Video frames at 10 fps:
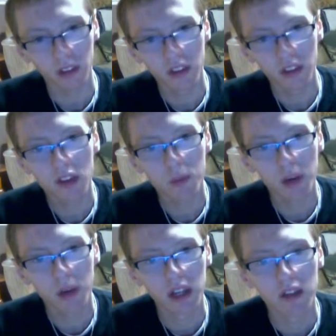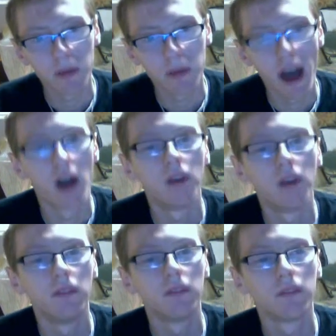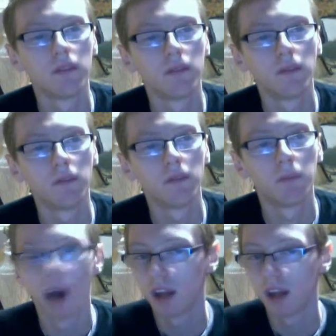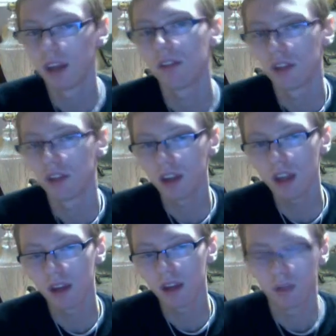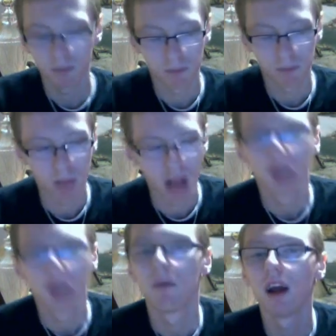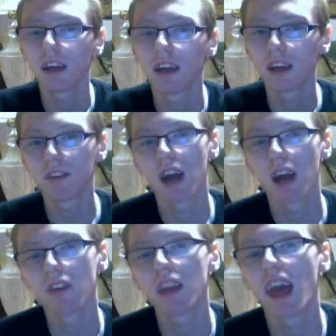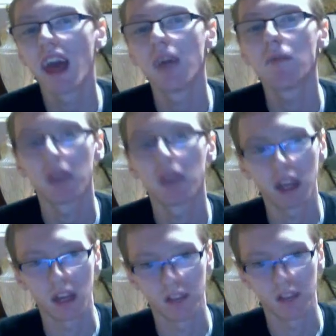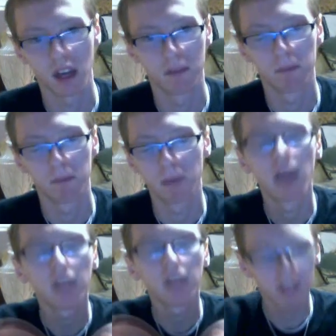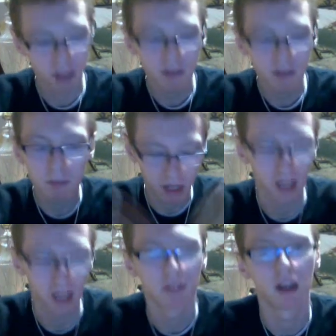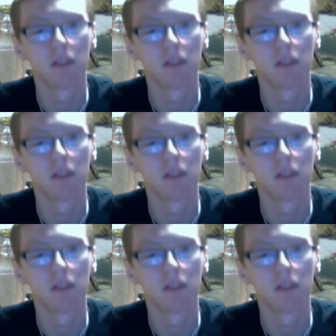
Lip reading: this one is about bonding Trinity, bonding of a coven and breaking of a coven. Bounding of a coven and breaking of a